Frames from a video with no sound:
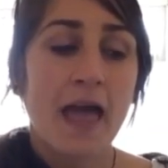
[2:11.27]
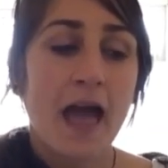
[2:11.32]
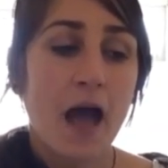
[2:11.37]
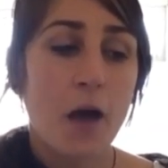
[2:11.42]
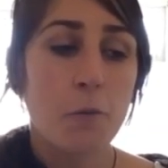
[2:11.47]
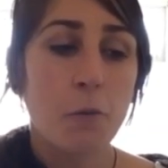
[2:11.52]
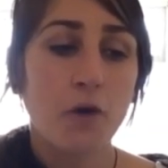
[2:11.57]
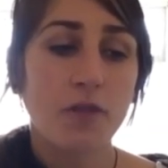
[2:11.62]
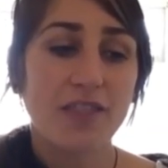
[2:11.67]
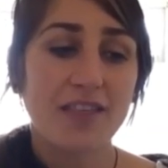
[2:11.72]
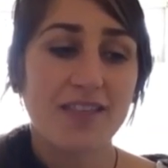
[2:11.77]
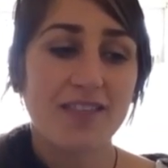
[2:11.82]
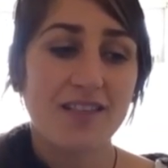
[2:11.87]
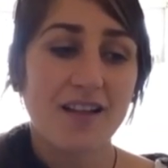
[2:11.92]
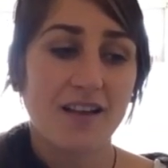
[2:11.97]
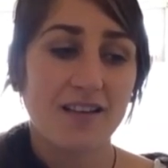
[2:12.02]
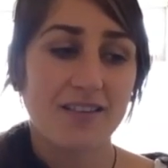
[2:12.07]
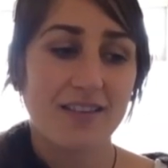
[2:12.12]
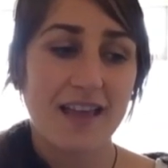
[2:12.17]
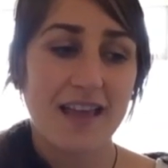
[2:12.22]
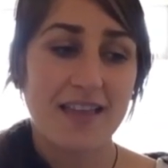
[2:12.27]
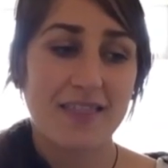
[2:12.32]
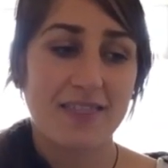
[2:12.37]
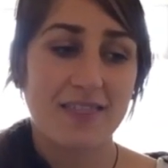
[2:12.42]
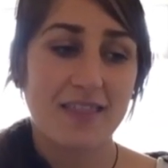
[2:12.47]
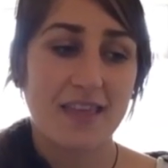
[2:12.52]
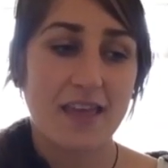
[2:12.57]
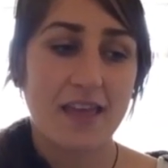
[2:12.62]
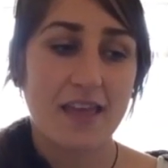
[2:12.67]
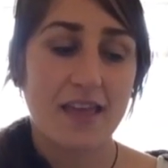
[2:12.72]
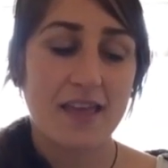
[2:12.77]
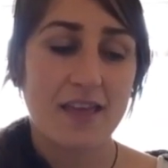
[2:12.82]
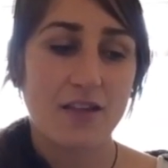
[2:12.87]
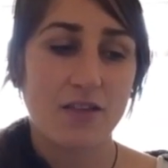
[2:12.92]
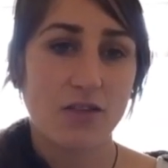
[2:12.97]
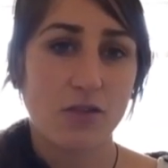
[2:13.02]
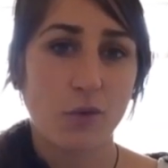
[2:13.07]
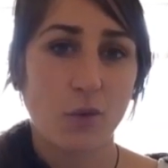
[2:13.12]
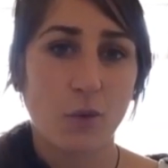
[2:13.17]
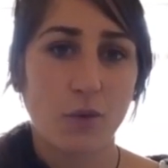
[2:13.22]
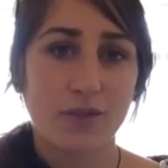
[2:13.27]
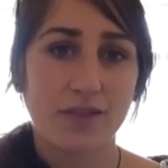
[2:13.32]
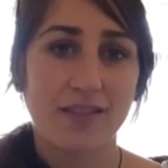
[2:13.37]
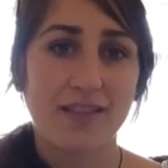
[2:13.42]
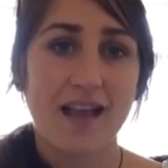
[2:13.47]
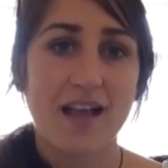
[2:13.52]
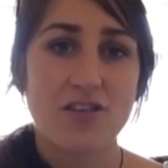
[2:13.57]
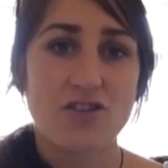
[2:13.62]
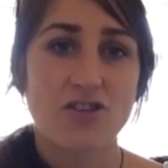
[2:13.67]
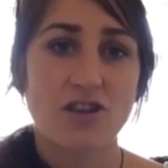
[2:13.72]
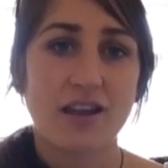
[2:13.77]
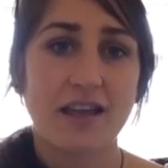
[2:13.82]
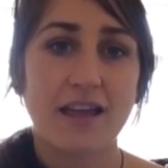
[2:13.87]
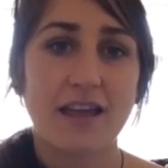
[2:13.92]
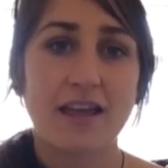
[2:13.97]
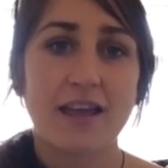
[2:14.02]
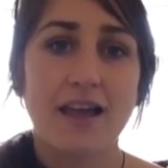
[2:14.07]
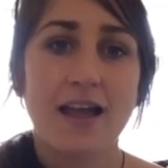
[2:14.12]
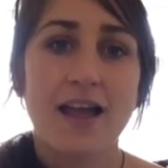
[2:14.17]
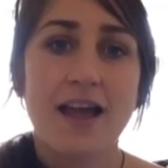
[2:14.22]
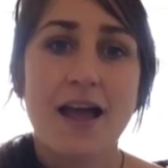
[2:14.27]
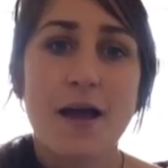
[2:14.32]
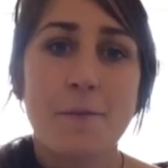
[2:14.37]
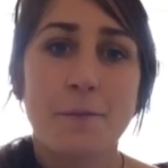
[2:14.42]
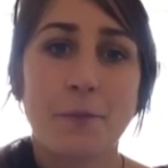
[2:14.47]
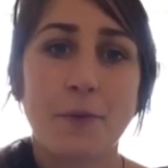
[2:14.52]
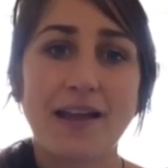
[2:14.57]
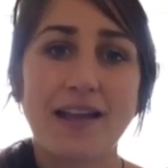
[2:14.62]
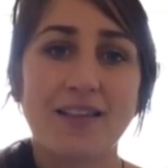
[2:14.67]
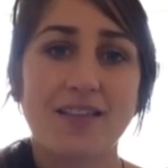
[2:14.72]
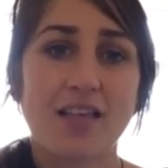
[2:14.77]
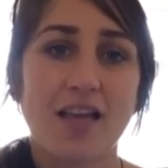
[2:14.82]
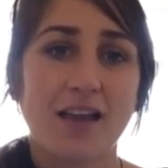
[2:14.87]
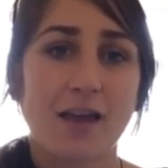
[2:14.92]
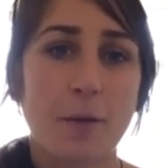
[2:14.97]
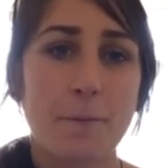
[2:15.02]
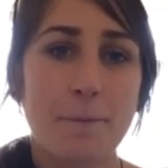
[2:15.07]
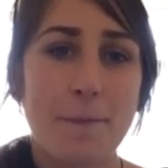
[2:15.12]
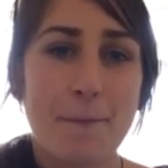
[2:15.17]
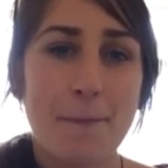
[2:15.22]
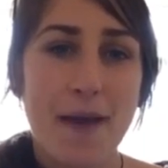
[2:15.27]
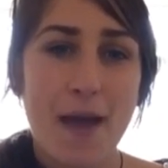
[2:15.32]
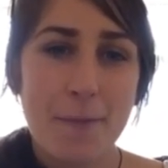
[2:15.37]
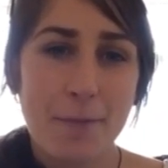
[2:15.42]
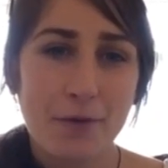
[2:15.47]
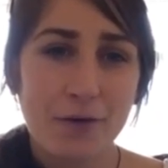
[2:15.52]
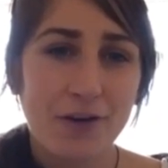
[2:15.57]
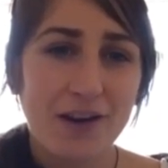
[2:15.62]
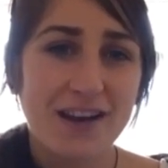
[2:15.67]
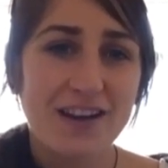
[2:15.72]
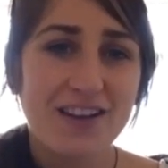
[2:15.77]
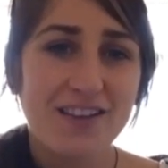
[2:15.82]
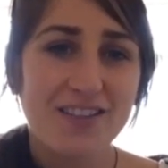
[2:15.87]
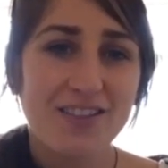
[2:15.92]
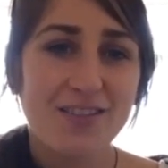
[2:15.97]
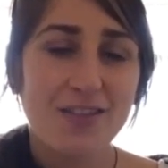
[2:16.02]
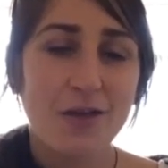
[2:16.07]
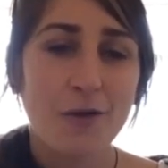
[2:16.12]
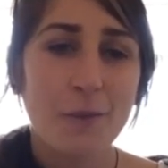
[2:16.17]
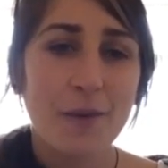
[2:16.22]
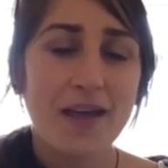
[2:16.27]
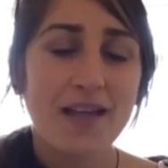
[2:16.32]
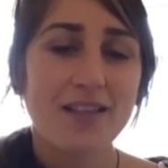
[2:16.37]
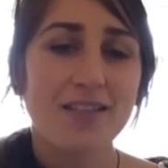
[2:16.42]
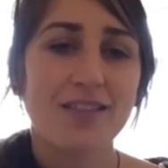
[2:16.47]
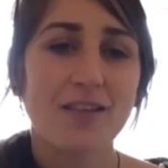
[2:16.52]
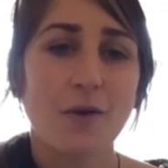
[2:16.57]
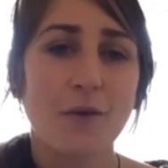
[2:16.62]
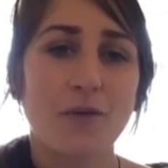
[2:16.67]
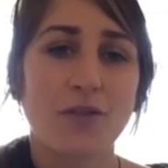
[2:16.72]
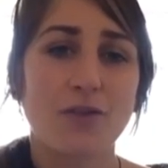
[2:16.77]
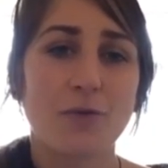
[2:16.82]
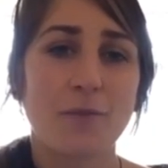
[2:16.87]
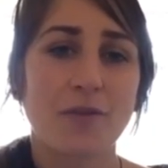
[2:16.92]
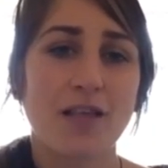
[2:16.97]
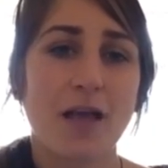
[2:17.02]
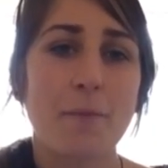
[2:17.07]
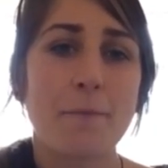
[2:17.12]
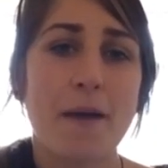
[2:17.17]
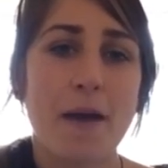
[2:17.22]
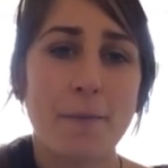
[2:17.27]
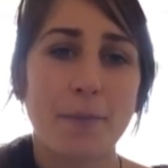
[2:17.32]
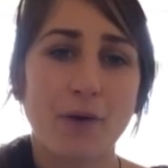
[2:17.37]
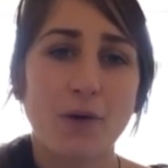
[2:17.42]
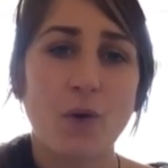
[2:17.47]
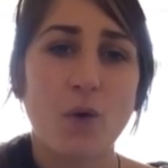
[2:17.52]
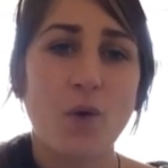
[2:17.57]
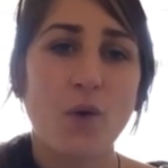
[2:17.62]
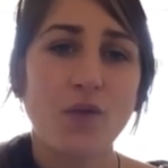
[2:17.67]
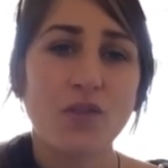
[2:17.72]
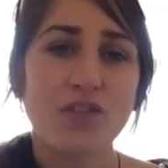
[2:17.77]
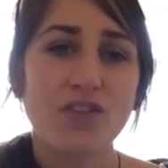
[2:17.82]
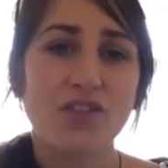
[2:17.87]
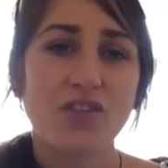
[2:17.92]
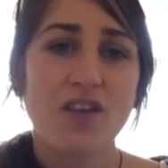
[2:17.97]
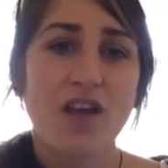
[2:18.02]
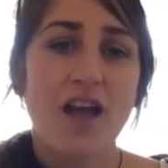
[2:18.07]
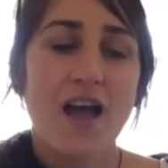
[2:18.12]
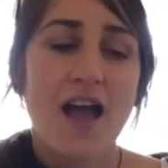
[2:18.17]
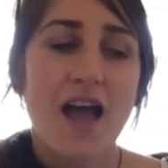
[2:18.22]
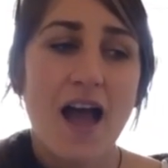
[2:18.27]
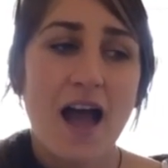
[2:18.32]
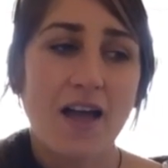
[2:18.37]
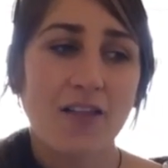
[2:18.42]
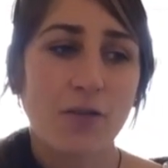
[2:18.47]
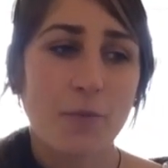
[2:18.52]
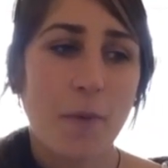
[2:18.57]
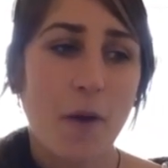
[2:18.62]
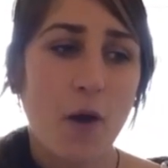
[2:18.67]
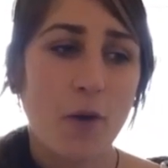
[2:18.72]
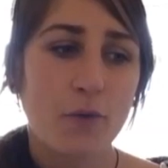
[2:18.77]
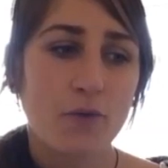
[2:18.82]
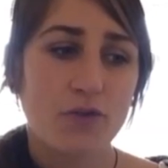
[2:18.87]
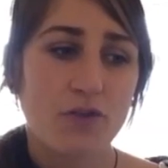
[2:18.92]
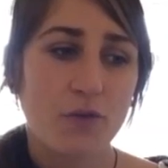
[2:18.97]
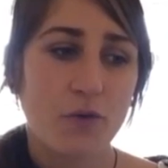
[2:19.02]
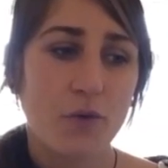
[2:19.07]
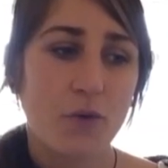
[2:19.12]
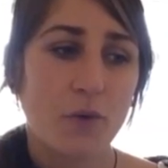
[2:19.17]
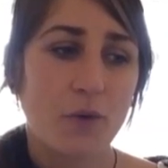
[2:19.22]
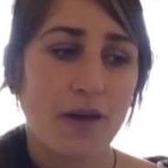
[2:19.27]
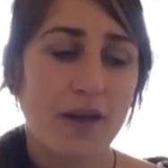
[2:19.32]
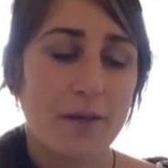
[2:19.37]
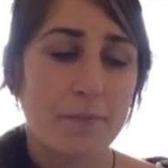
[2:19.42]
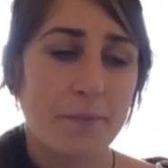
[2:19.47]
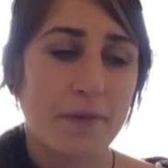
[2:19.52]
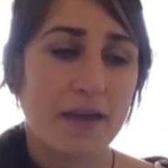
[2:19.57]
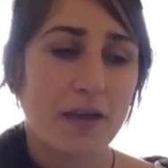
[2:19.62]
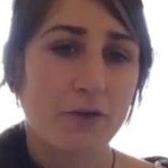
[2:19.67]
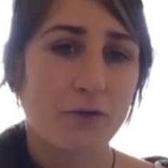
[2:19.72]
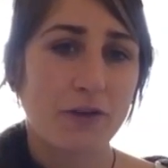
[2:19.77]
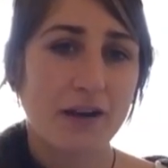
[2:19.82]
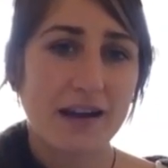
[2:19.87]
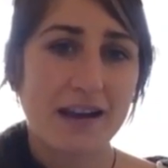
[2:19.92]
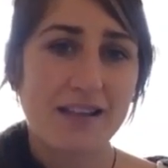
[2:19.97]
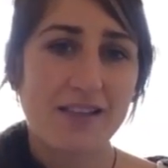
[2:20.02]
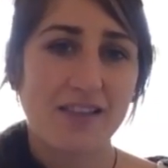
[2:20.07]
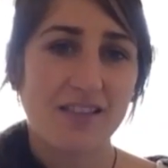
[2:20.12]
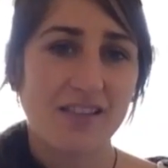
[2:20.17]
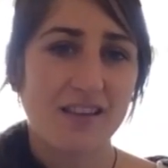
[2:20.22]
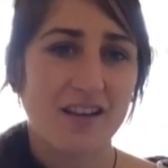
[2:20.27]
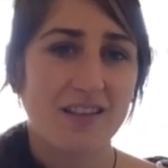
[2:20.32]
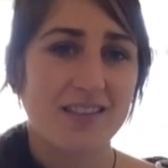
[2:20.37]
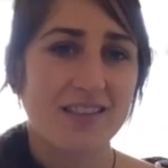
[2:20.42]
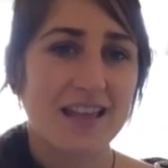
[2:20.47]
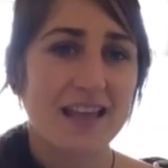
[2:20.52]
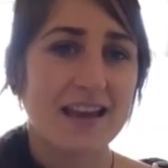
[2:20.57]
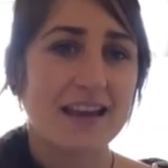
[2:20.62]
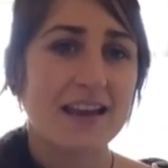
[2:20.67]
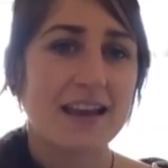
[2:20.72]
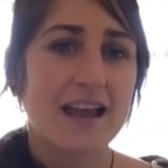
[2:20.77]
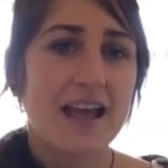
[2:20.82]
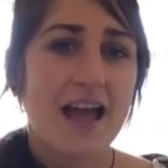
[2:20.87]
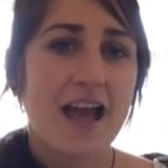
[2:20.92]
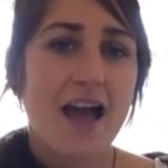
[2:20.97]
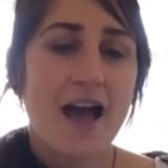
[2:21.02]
And what this does in the sauce is actually brings like a pepperiness to it, so it's almost like peppercorns, as opposed to it being really disgusting